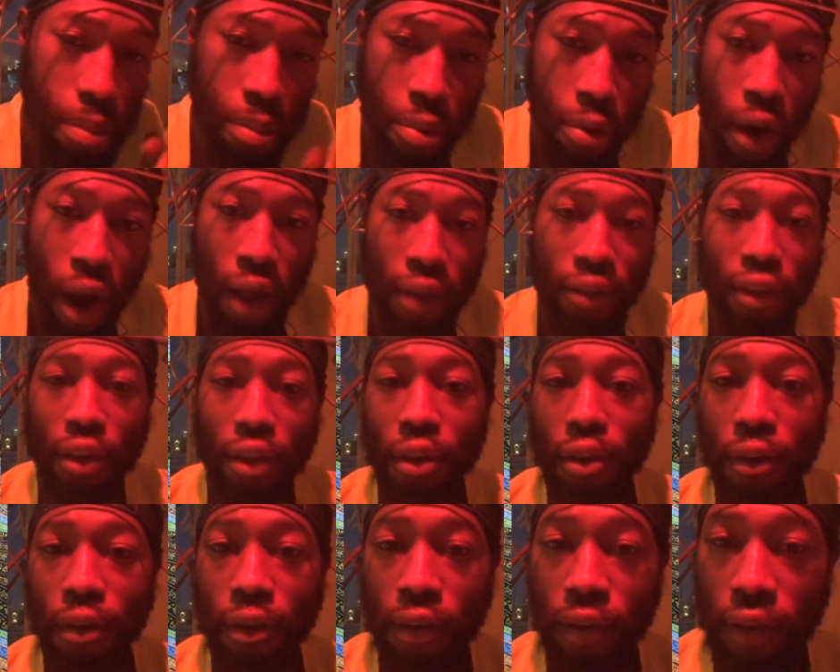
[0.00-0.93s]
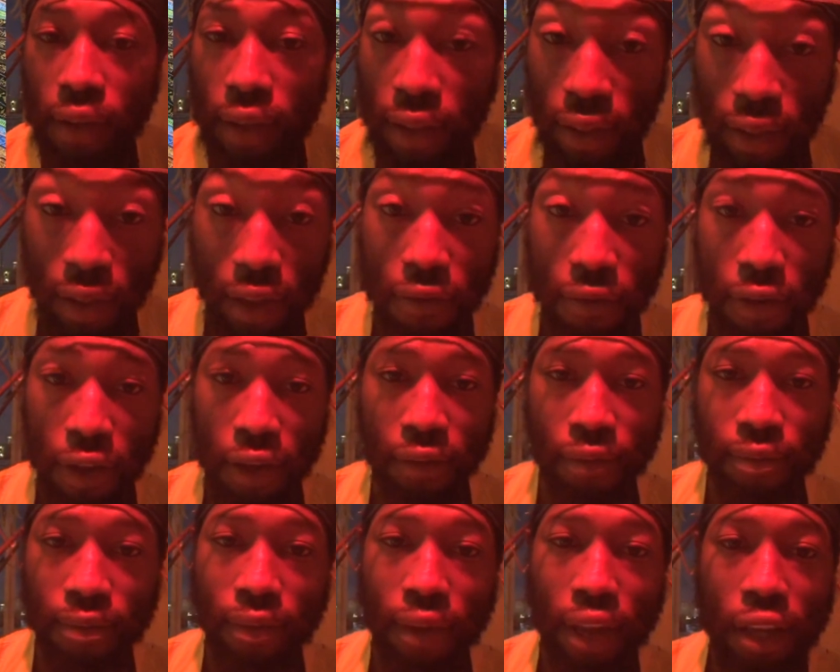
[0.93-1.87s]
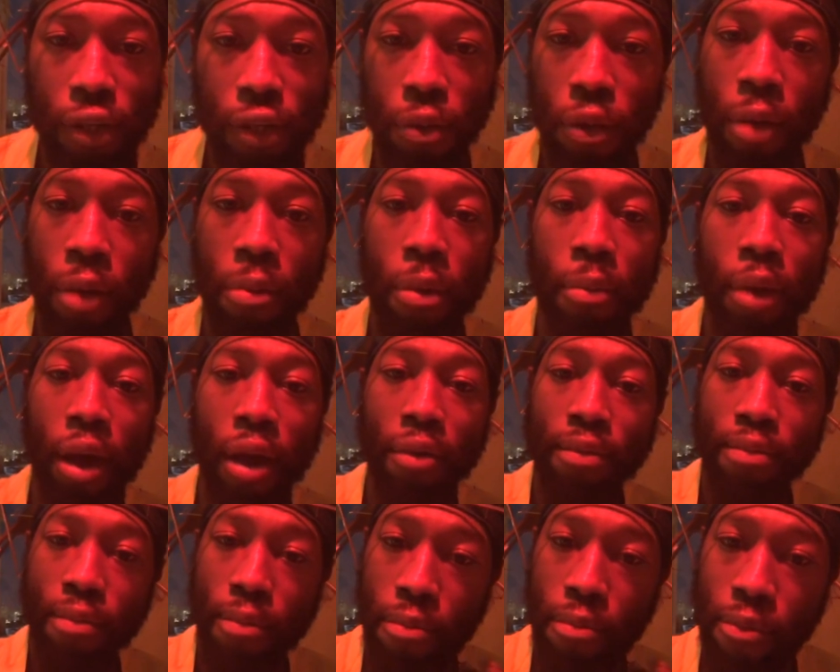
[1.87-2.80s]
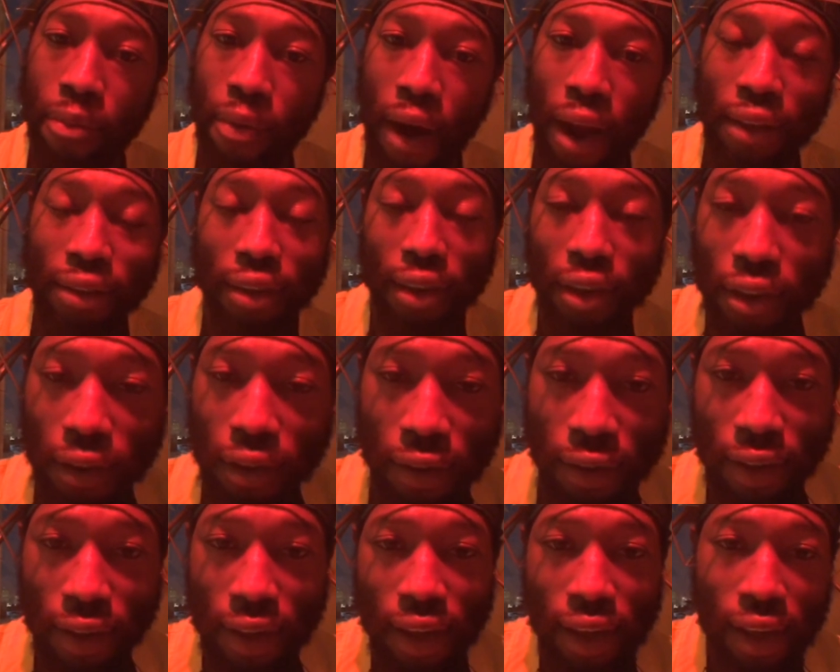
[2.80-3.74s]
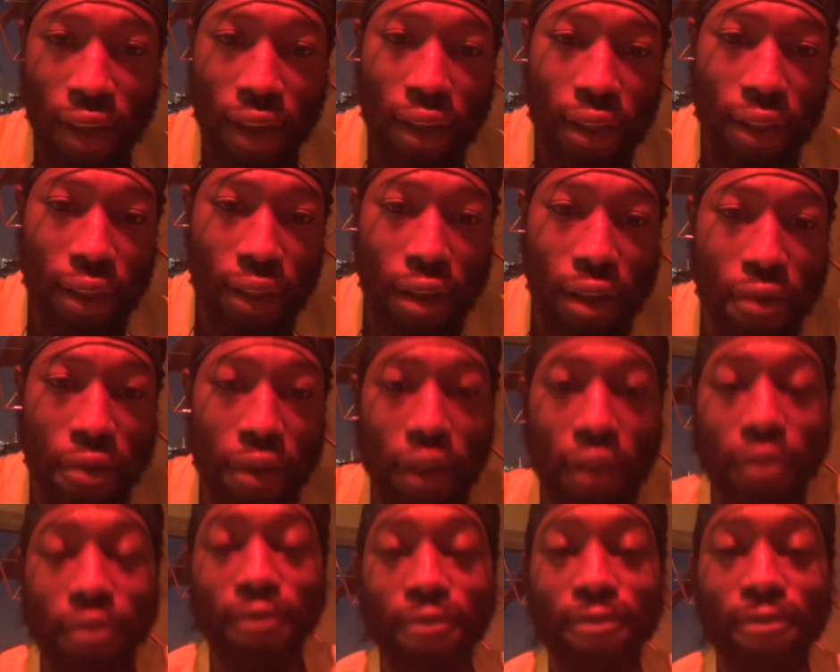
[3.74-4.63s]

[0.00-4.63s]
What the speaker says: practical living. That's what I'm about. Practical living.